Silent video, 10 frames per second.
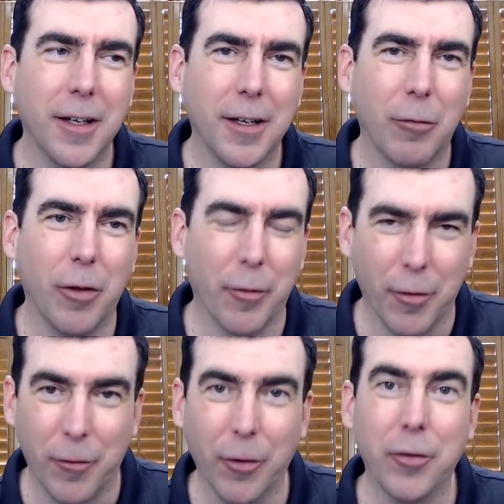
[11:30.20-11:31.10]
Well, the
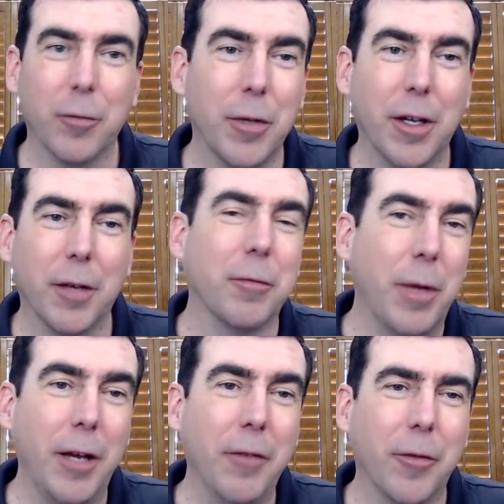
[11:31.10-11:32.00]
reversal becomes
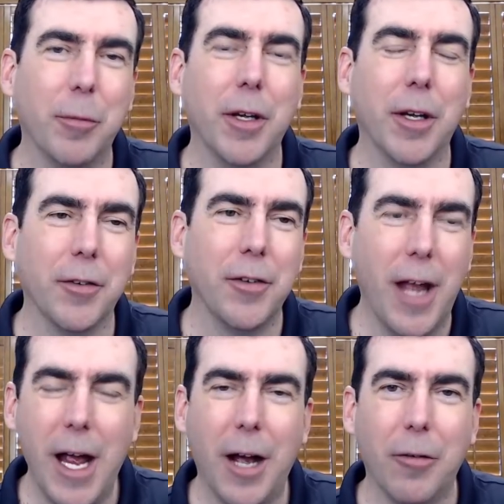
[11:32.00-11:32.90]
painful because
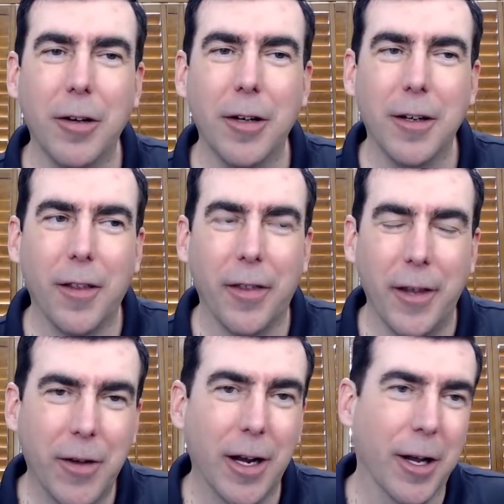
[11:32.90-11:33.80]
now
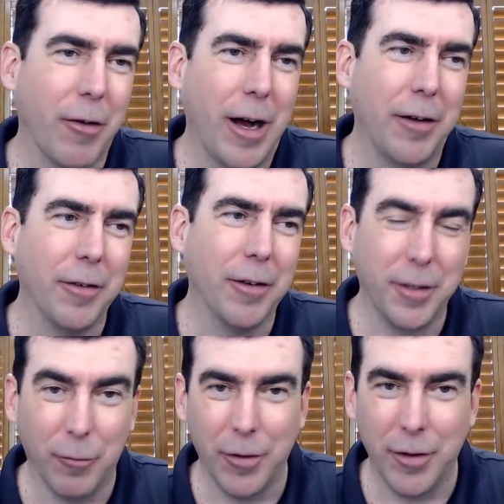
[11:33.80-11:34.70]
they've got to go out.
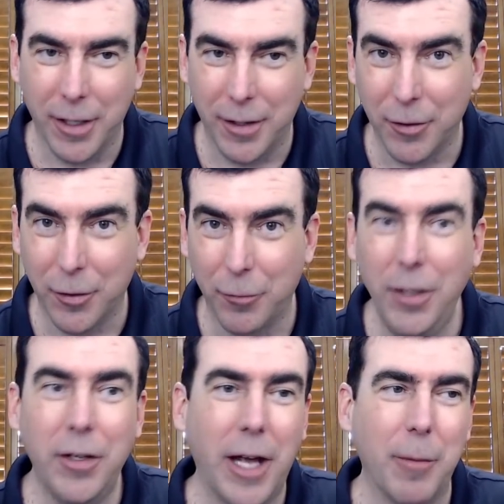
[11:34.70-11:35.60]
You know when they, the
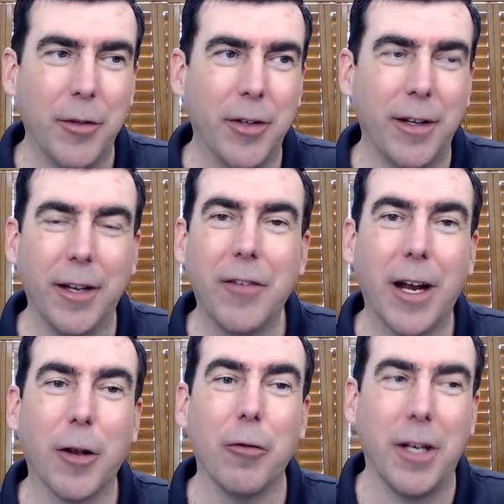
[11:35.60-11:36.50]
squeeze happens, and they've
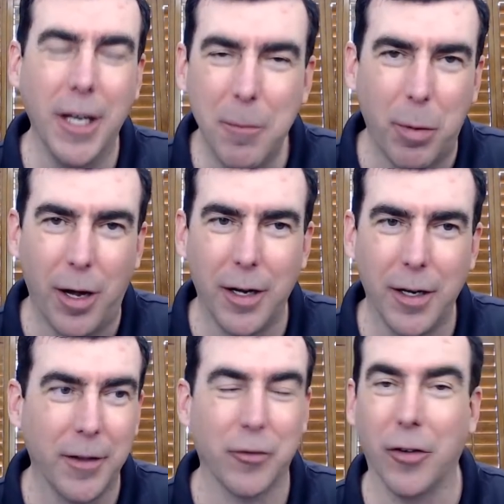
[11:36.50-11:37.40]
got to go get a bond,
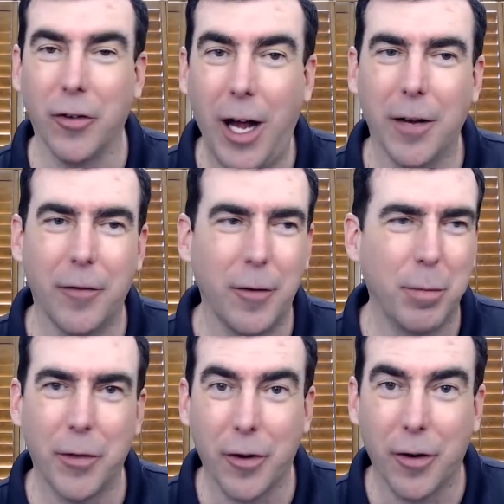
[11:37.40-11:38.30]
and there's a lot of them,
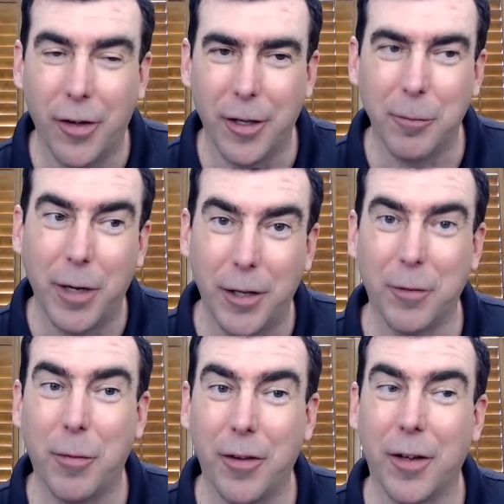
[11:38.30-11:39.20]
but they're all held by a
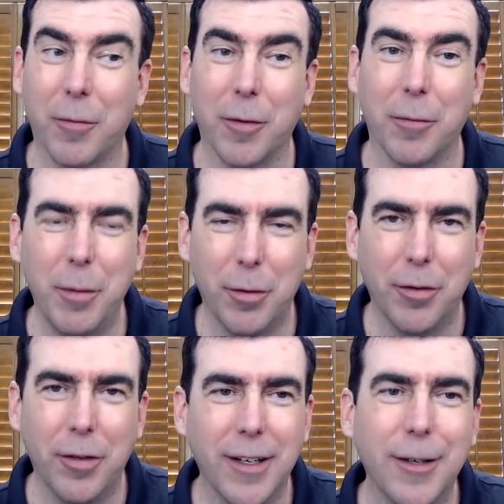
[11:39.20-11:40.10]
small number of people